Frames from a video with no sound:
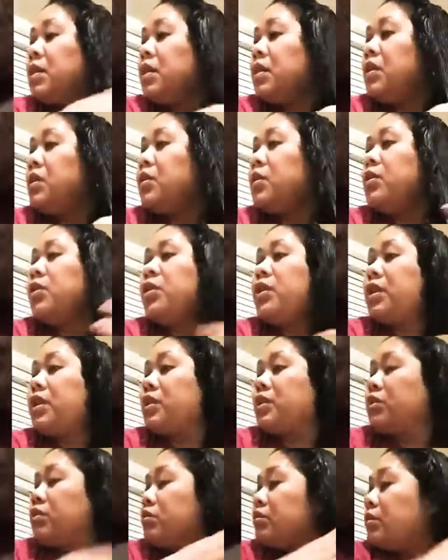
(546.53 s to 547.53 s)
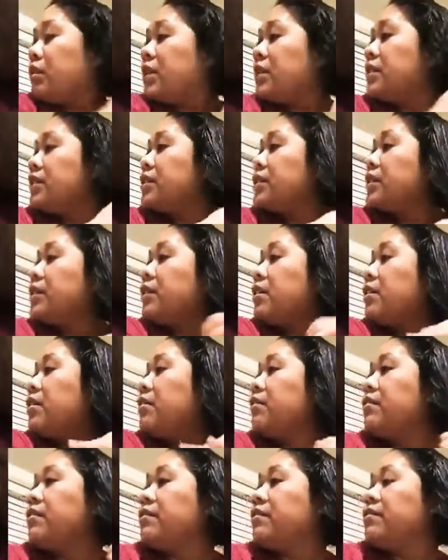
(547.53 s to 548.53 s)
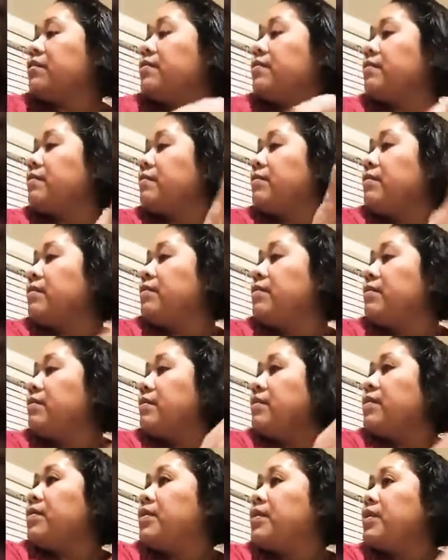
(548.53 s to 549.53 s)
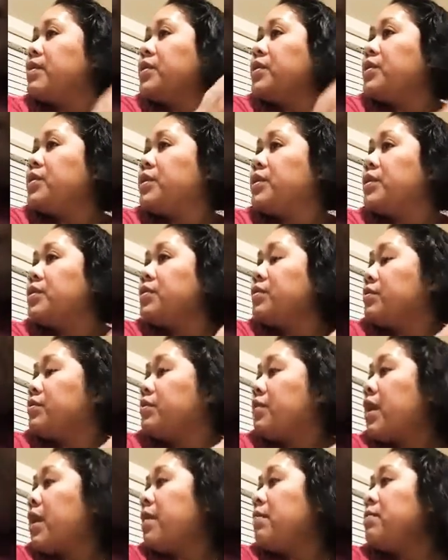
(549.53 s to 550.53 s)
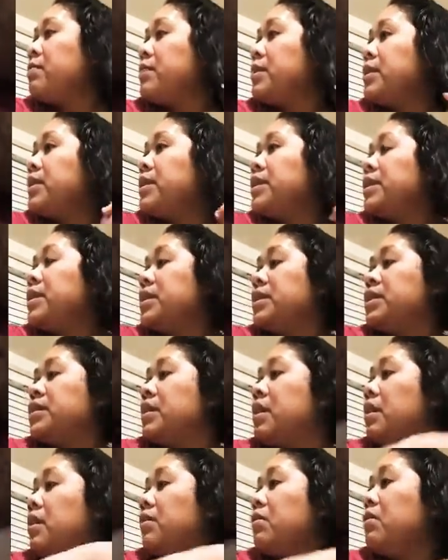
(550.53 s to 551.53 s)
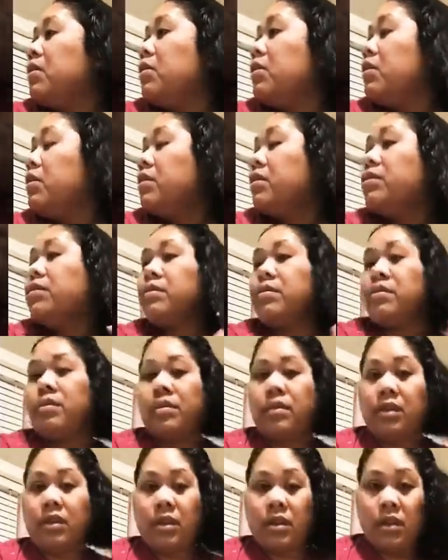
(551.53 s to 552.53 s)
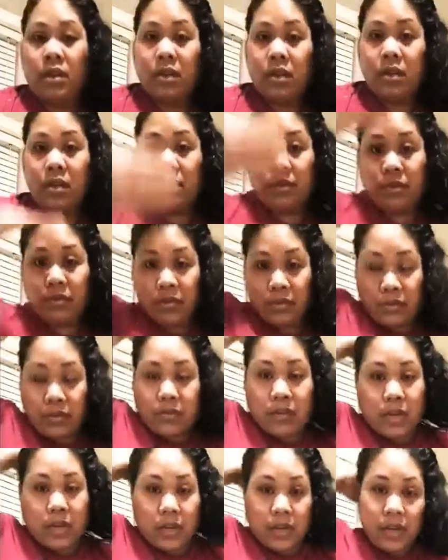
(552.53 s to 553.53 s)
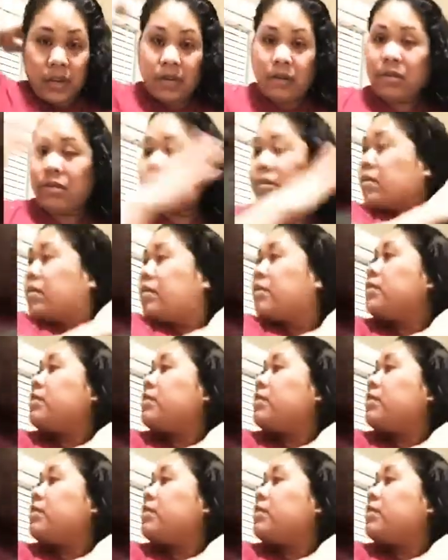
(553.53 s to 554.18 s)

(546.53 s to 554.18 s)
You don't need to wash it off. You just wrap it in a towel. It'll dry out.